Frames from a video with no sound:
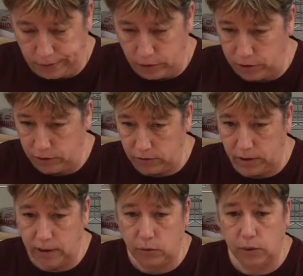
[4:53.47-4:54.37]
you guys
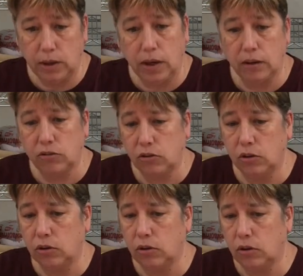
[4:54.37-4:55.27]
did that one last
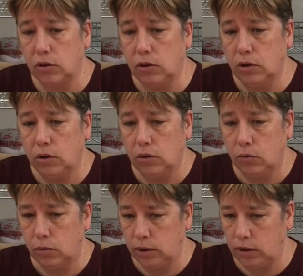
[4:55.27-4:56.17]
year.
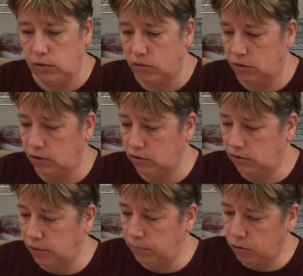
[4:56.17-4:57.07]
What else?
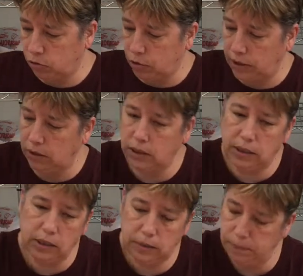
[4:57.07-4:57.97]
Slip
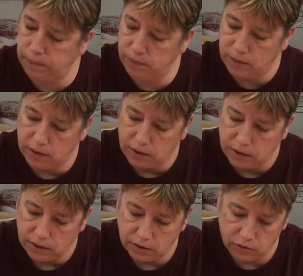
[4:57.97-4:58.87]
trailing
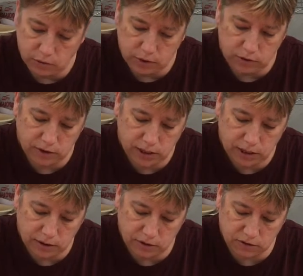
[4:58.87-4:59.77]
is when you
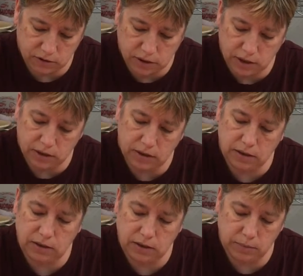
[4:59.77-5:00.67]
take a design.
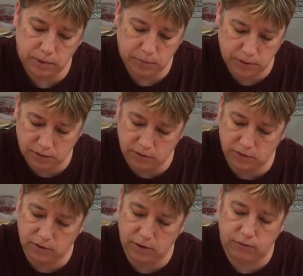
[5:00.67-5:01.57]
Let me mix
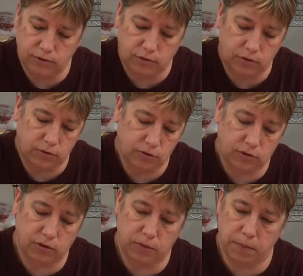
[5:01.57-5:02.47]
this up first.